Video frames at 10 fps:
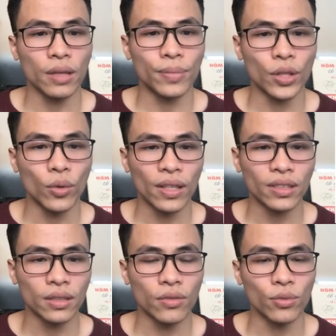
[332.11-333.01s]

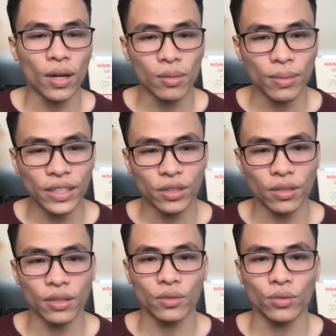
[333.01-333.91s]
POS randomly
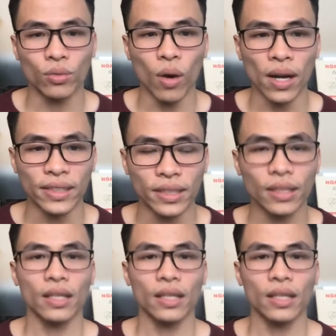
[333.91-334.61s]
turning to white.